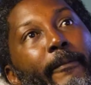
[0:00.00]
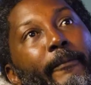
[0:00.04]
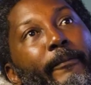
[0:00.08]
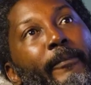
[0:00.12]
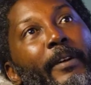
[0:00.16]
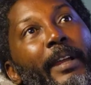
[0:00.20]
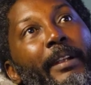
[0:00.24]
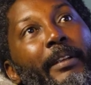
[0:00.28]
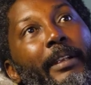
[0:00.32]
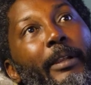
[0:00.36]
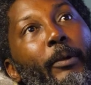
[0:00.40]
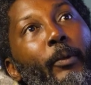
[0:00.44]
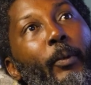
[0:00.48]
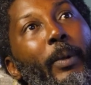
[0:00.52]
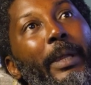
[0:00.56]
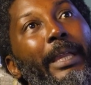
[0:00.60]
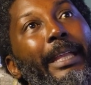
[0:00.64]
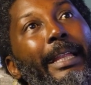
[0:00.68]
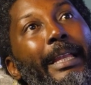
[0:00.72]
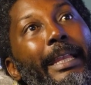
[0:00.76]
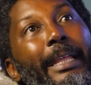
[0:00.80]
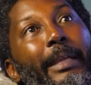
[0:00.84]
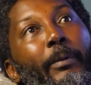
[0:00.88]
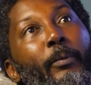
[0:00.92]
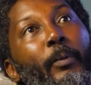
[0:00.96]
very
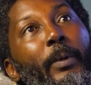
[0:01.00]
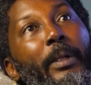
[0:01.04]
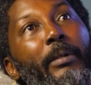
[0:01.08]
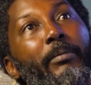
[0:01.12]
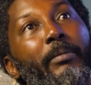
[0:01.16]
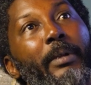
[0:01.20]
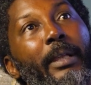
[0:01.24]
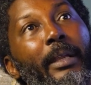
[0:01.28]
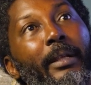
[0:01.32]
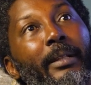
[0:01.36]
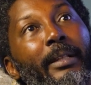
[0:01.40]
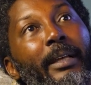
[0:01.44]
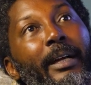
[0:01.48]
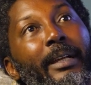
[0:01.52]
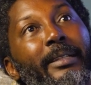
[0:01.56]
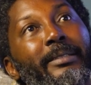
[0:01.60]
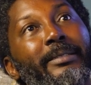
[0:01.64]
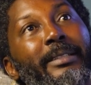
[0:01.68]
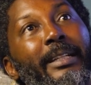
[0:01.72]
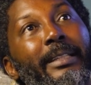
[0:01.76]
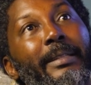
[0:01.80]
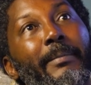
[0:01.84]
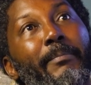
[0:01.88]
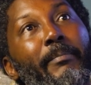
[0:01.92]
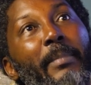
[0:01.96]
quickly, we
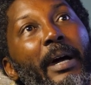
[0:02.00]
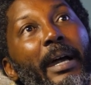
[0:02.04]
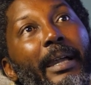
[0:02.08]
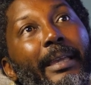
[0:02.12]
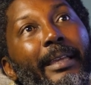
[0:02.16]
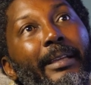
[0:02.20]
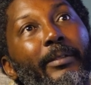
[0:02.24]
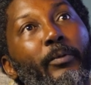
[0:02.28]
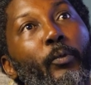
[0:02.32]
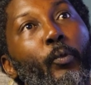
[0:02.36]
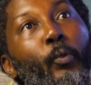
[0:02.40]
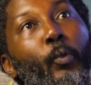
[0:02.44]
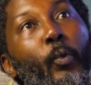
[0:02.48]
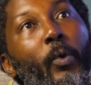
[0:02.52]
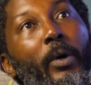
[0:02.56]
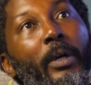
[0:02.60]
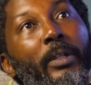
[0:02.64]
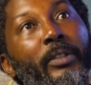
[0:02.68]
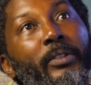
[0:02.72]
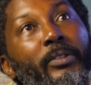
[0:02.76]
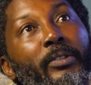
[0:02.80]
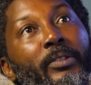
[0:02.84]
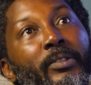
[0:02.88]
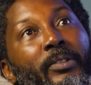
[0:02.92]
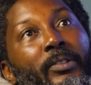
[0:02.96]
realized that the market
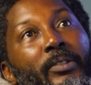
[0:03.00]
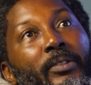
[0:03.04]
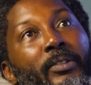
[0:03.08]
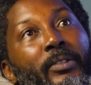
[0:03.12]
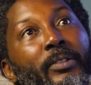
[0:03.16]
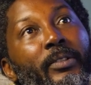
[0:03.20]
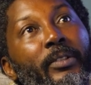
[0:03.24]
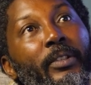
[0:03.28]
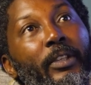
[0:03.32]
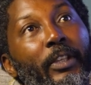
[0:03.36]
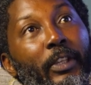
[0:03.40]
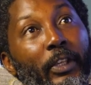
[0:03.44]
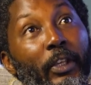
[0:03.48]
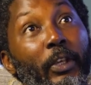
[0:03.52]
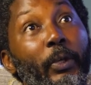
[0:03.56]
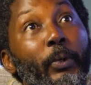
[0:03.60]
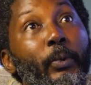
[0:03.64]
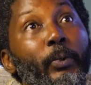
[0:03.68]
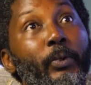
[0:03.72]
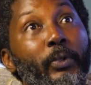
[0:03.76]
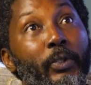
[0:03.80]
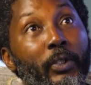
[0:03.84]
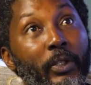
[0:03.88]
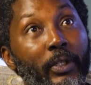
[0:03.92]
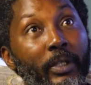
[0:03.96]
was
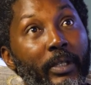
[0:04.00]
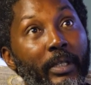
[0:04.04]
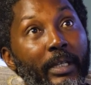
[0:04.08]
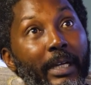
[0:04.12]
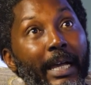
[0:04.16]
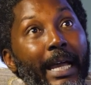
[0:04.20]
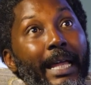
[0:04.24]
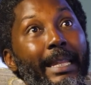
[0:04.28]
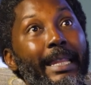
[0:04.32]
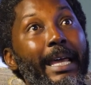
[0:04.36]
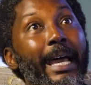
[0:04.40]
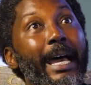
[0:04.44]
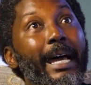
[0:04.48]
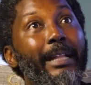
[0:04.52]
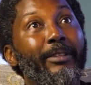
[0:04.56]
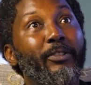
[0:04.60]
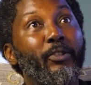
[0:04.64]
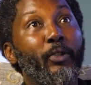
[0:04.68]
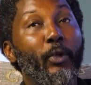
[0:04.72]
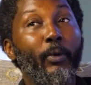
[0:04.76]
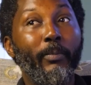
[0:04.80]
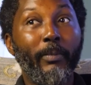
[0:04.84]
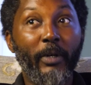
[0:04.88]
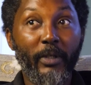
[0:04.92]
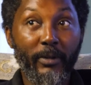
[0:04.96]
huge and had
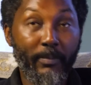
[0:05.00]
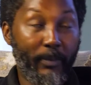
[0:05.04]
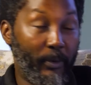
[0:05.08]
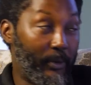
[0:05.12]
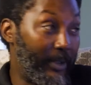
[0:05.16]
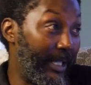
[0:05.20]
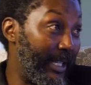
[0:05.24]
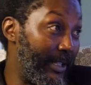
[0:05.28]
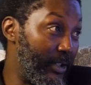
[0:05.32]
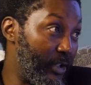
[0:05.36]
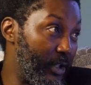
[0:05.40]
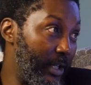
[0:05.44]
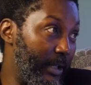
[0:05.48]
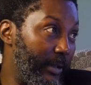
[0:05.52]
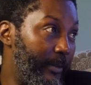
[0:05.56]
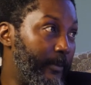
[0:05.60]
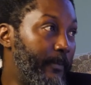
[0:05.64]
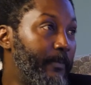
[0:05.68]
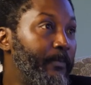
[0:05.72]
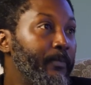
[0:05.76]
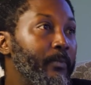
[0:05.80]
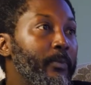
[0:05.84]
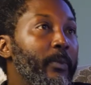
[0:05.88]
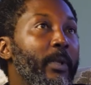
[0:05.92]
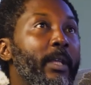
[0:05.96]
so much potential.
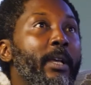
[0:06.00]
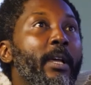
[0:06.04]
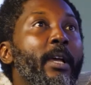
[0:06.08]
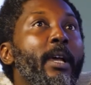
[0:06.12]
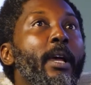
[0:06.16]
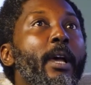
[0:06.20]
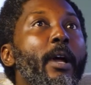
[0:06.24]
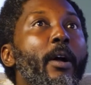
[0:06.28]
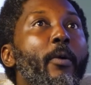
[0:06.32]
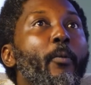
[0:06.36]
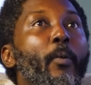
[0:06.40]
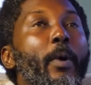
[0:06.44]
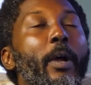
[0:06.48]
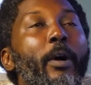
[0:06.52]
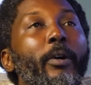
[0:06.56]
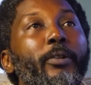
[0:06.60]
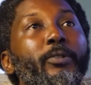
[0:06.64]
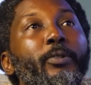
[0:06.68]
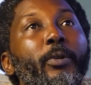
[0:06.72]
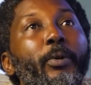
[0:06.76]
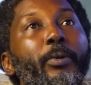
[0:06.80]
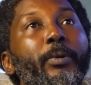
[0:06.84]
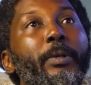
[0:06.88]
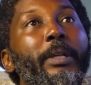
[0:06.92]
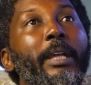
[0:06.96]
We
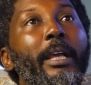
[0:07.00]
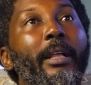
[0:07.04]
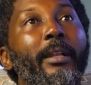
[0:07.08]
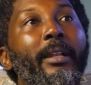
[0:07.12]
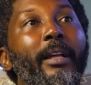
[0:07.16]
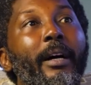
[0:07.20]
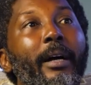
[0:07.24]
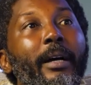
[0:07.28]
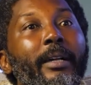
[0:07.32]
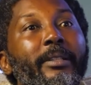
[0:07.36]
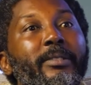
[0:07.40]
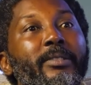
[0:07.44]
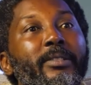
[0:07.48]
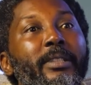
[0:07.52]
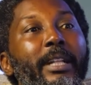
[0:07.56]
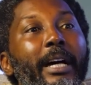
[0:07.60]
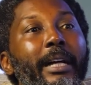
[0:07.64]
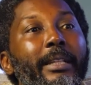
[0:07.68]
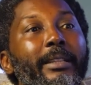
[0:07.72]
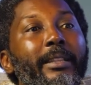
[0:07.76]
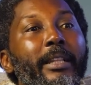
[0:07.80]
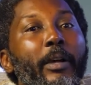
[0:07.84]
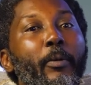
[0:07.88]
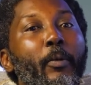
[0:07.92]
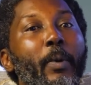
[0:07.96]
also realized
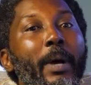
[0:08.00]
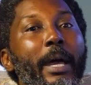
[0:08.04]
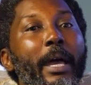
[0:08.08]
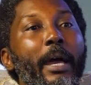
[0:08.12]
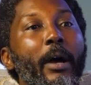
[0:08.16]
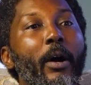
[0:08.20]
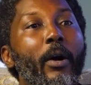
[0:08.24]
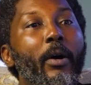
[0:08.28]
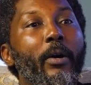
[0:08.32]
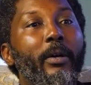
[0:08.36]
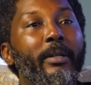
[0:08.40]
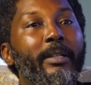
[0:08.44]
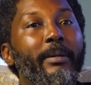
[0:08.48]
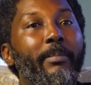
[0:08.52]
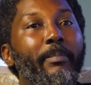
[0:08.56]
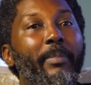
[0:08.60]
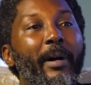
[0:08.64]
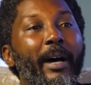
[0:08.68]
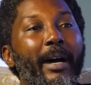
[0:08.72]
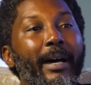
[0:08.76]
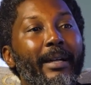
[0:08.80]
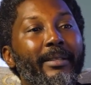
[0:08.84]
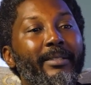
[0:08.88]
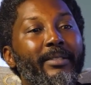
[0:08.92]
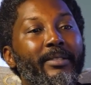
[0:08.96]
that there were other
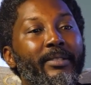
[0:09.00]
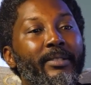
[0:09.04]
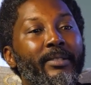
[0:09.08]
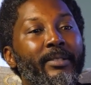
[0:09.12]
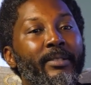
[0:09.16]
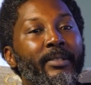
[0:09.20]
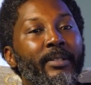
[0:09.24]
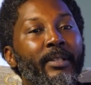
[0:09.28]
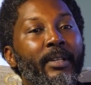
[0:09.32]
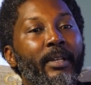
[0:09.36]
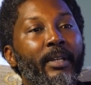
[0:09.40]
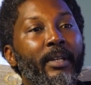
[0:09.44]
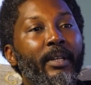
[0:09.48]
parts